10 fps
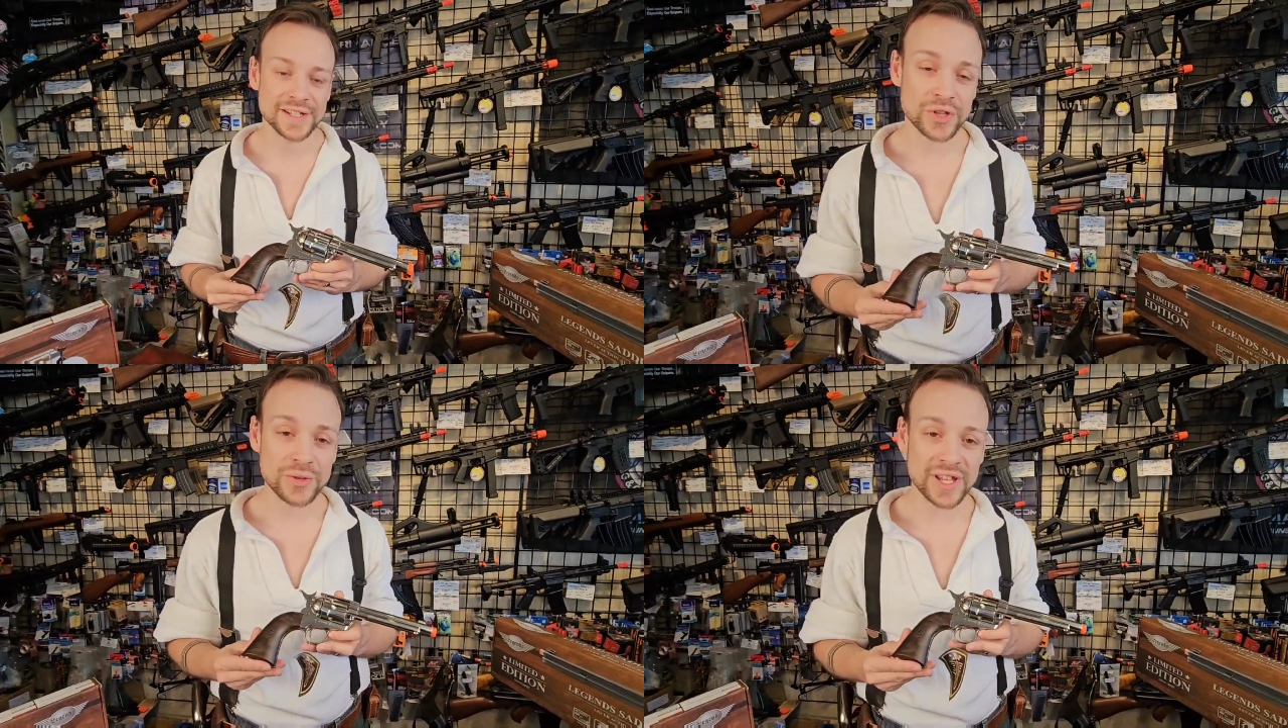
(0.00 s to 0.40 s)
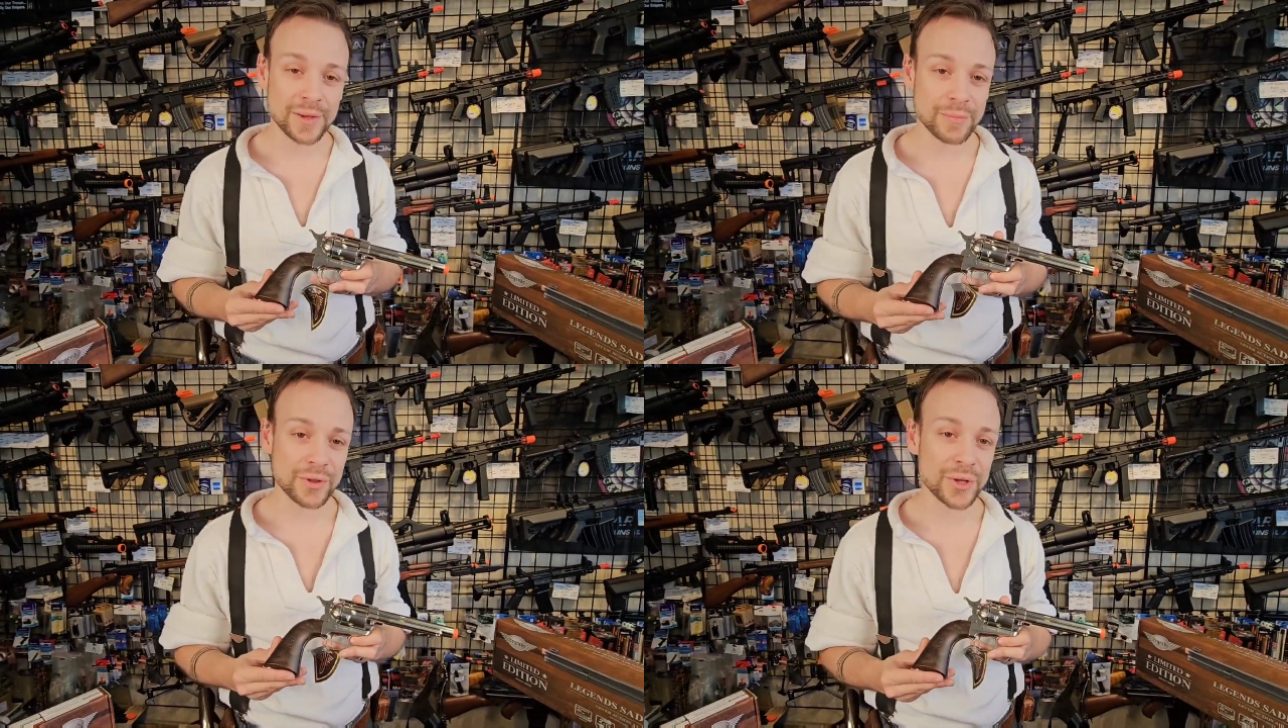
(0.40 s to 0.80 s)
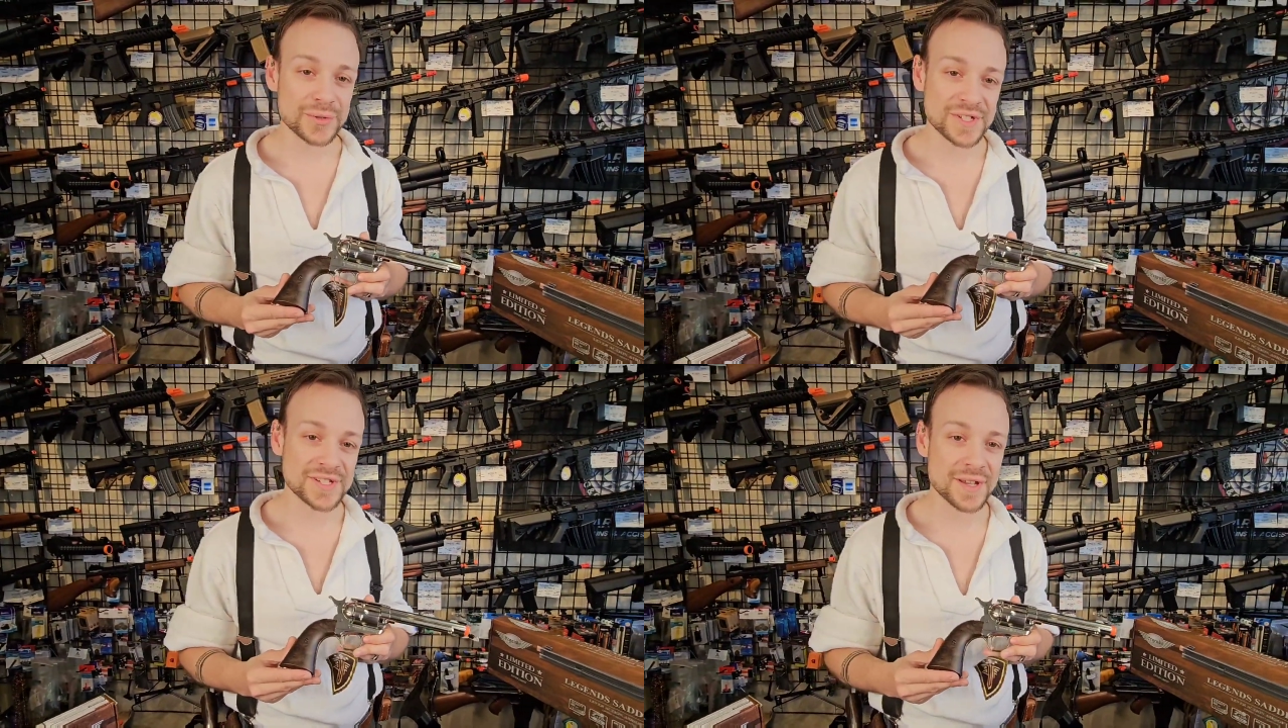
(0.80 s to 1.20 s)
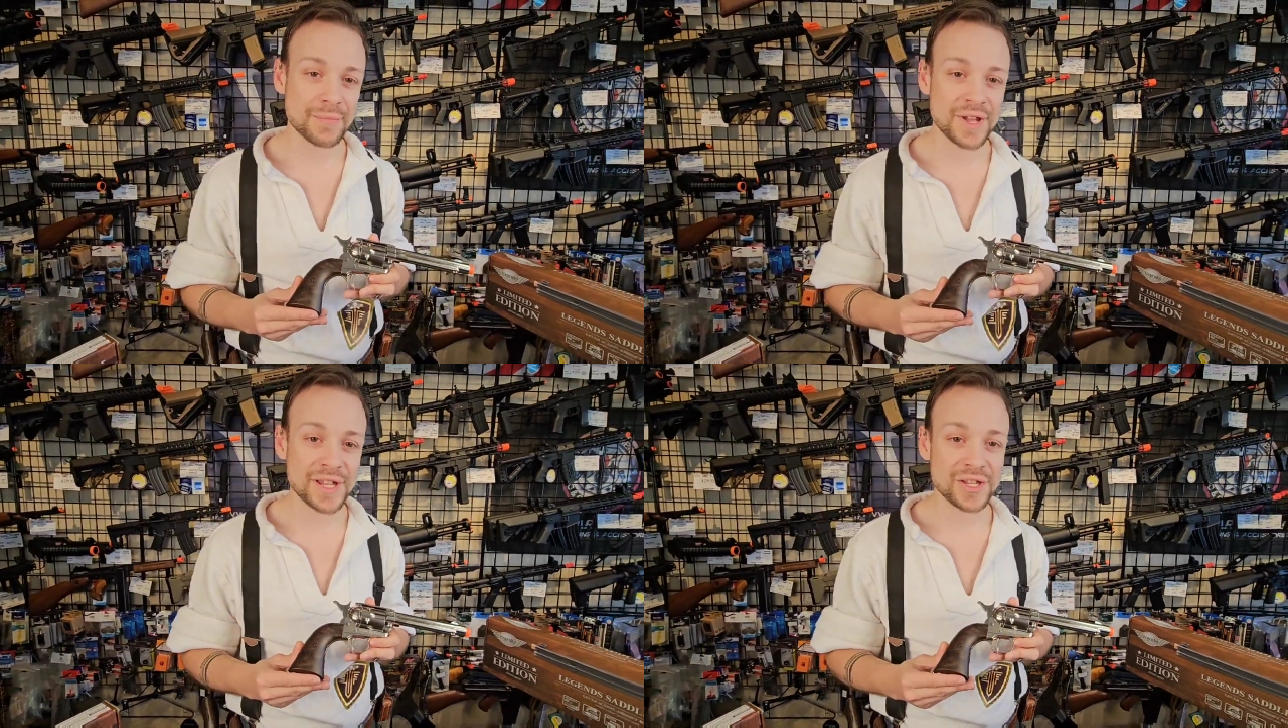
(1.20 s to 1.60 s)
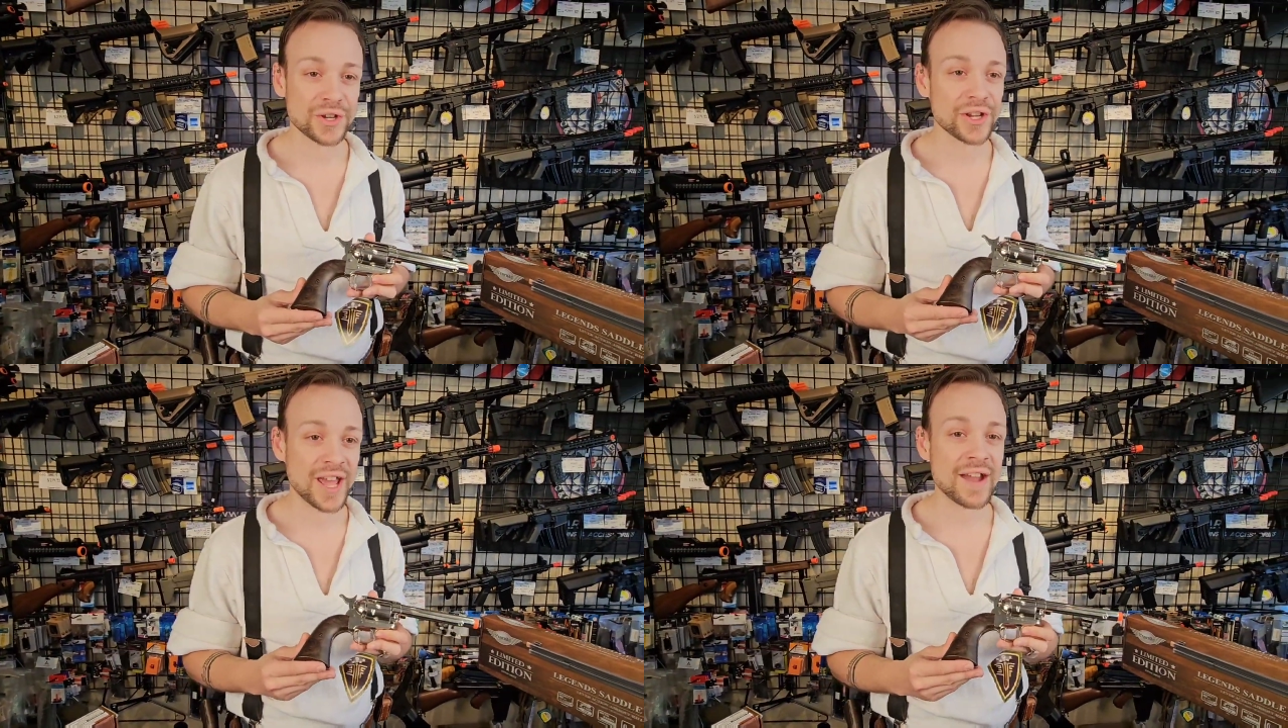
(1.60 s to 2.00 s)
When you get up close to somebody,
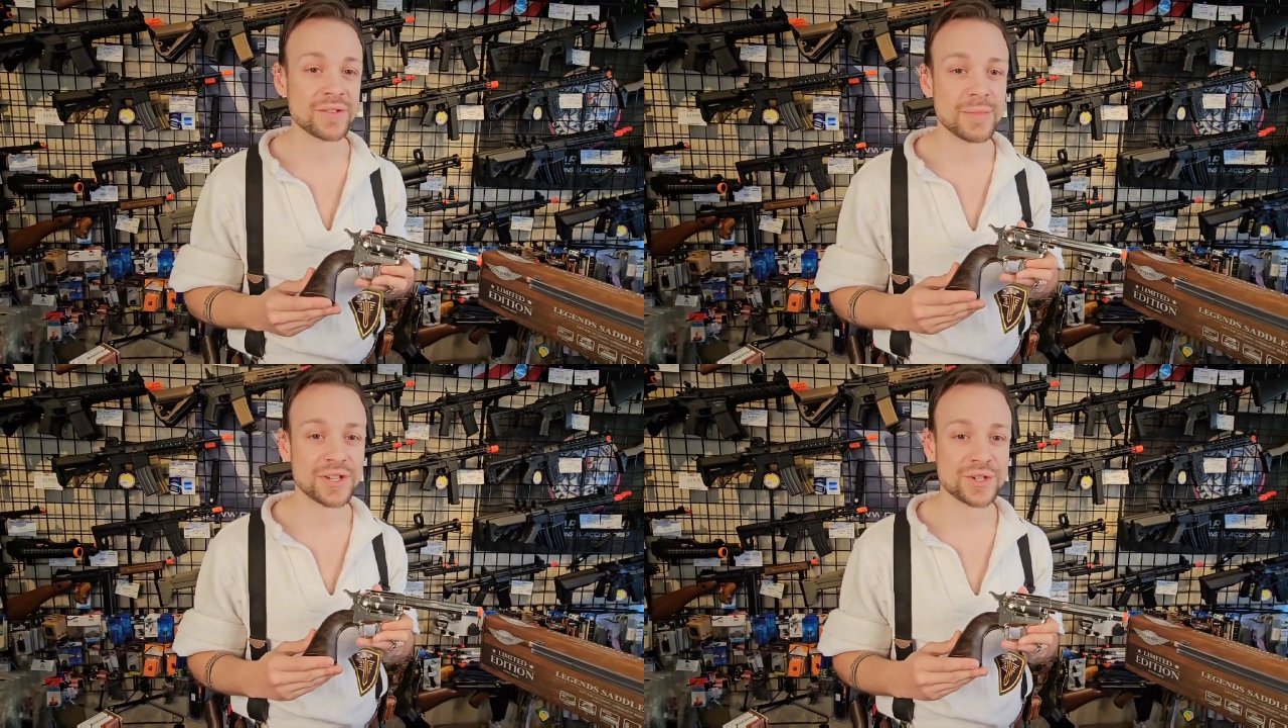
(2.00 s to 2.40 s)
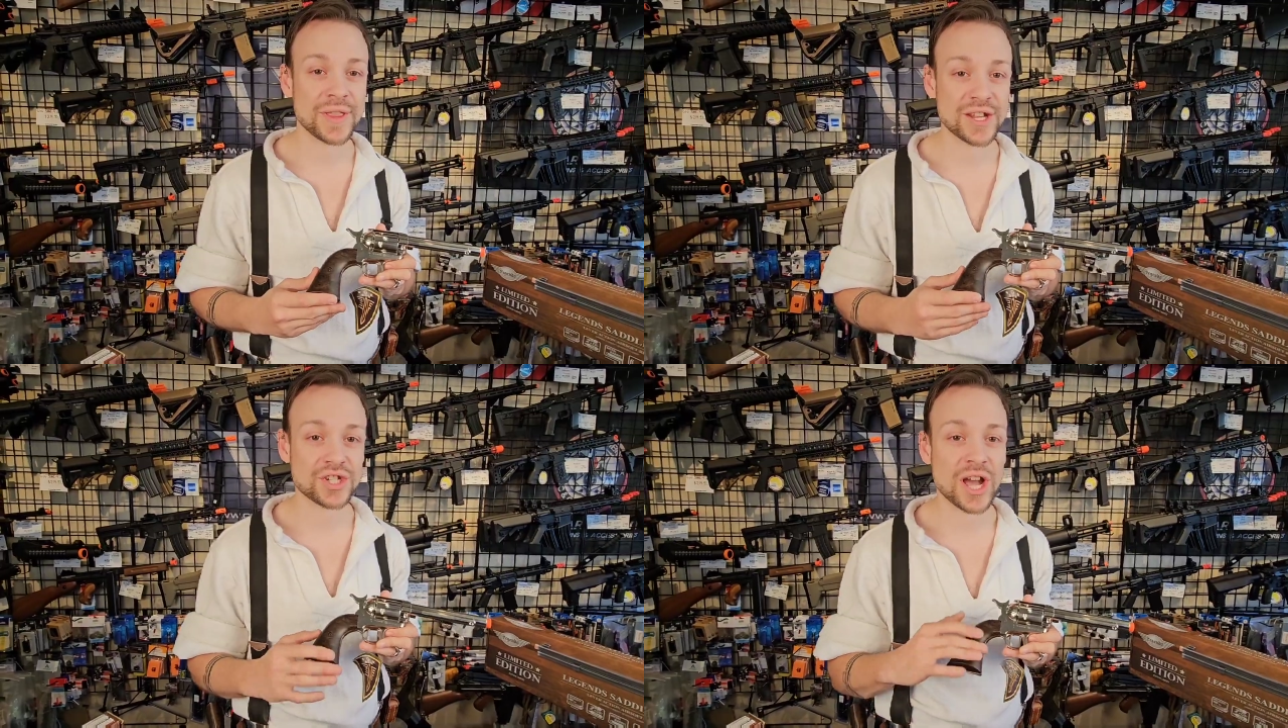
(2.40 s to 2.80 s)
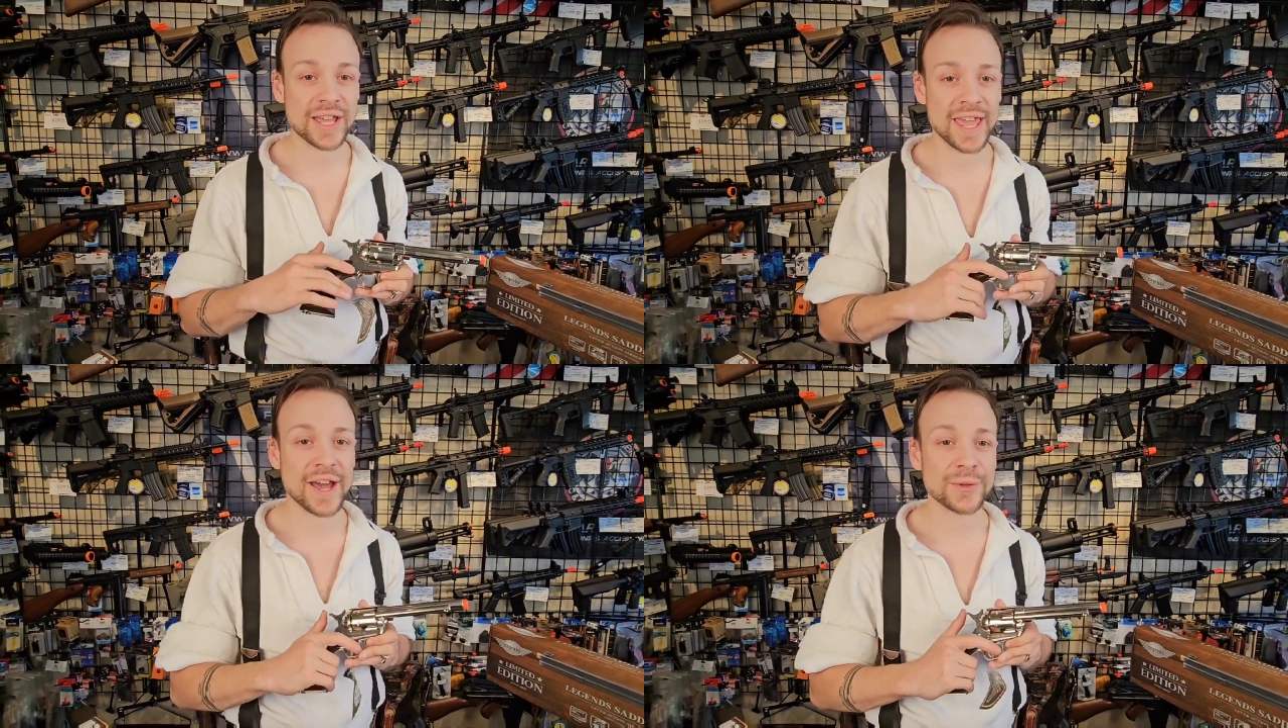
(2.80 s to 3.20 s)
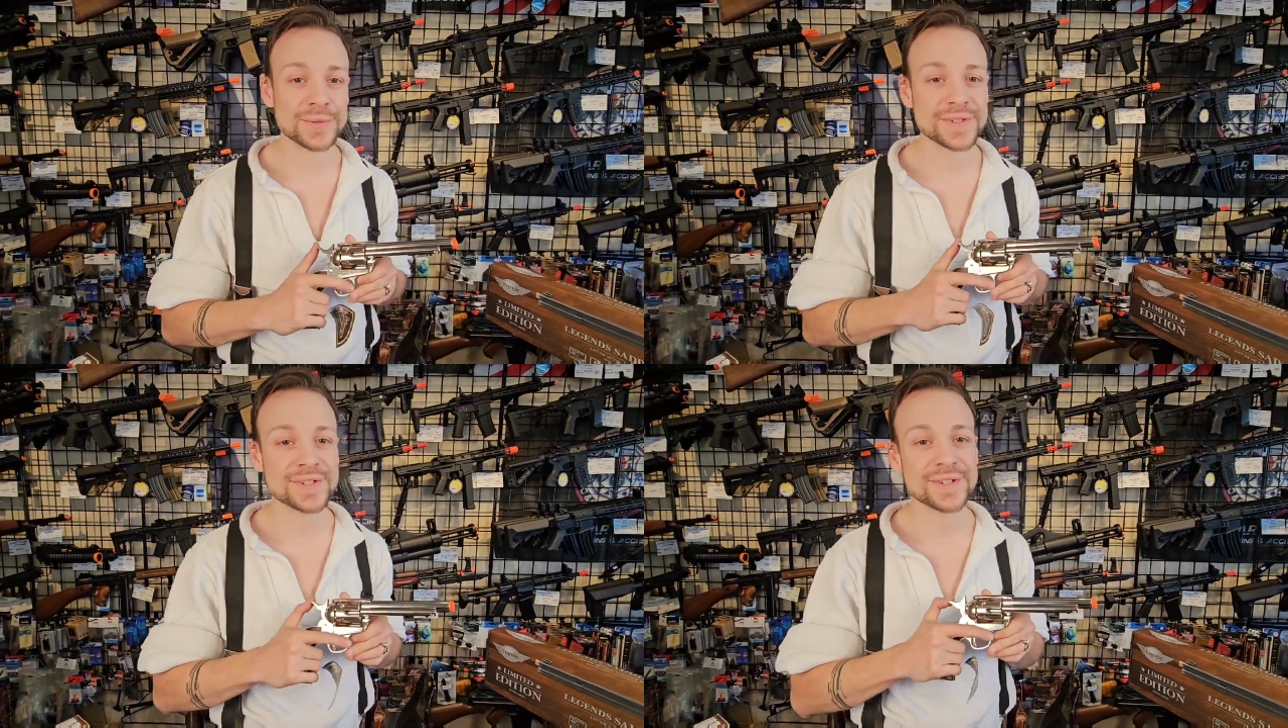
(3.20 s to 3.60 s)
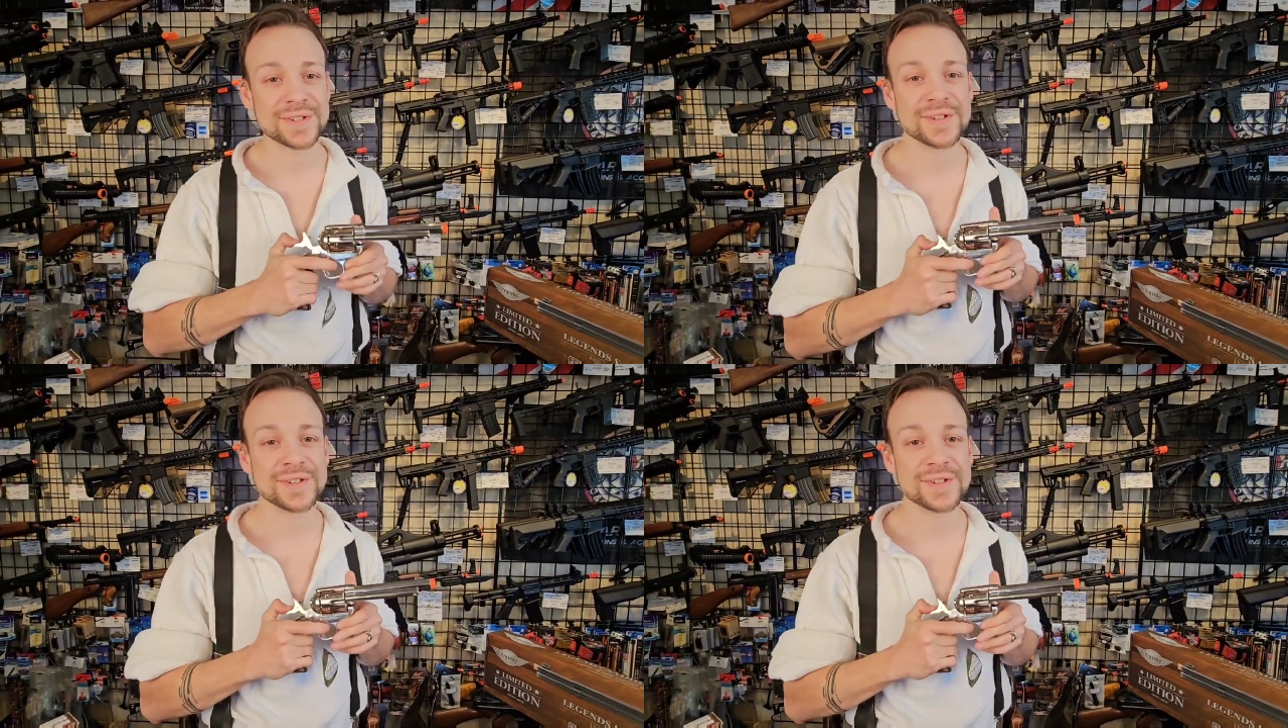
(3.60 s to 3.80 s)
you're gonna have to make sure that shot counts,